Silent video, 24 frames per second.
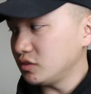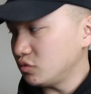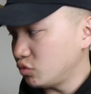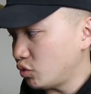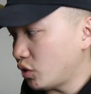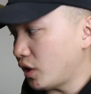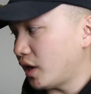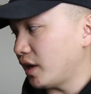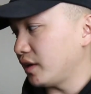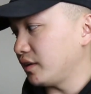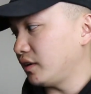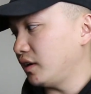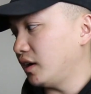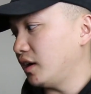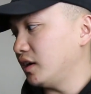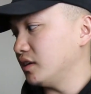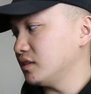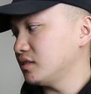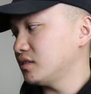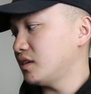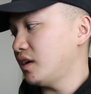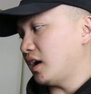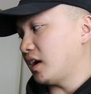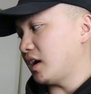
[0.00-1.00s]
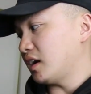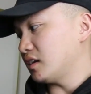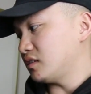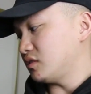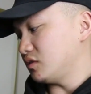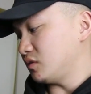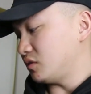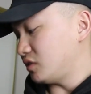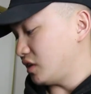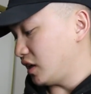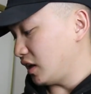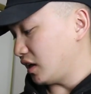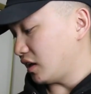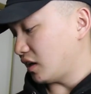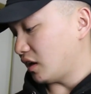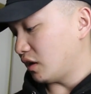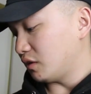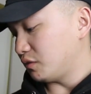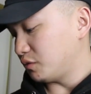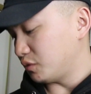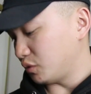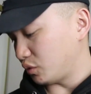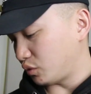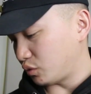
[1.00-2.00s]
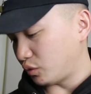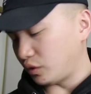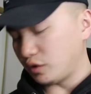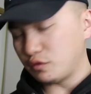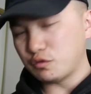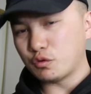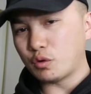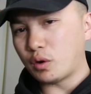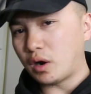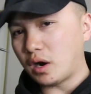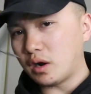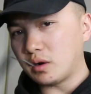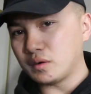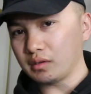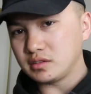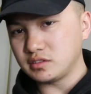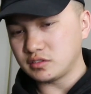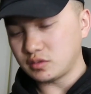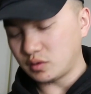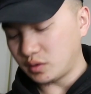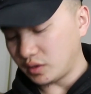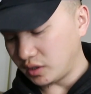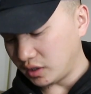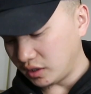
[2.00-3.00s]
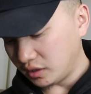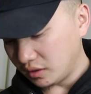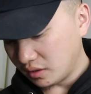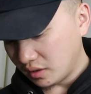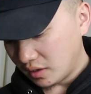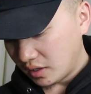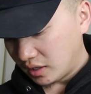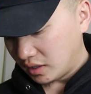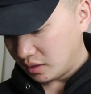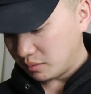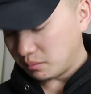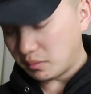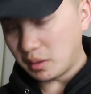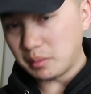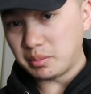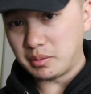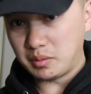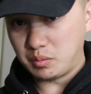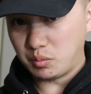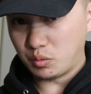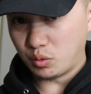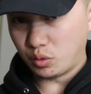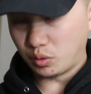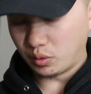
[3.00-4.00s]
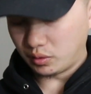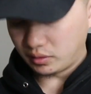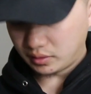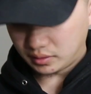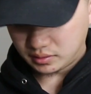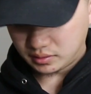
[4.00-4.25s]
rod, guys. I got to take it out for 3-4 outings already, maybe more.